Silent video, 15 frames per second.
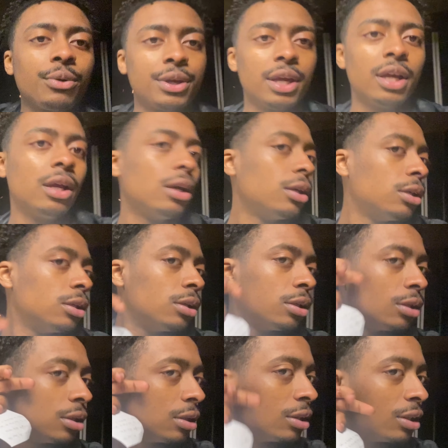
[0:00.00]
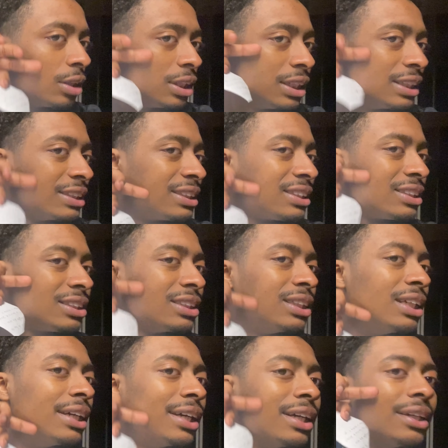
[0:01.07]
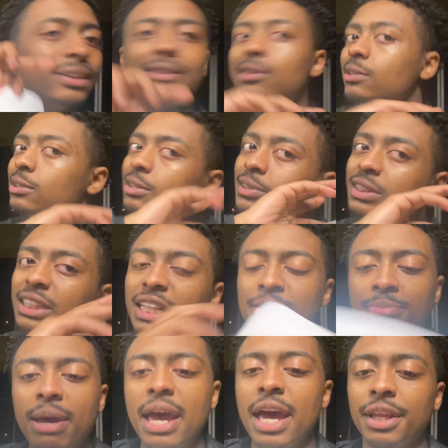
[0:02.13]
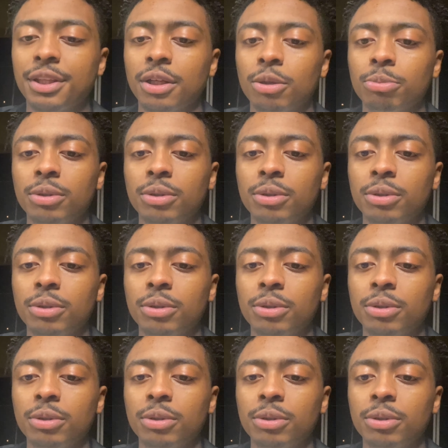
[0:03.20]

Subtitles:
care. It's getting bad though.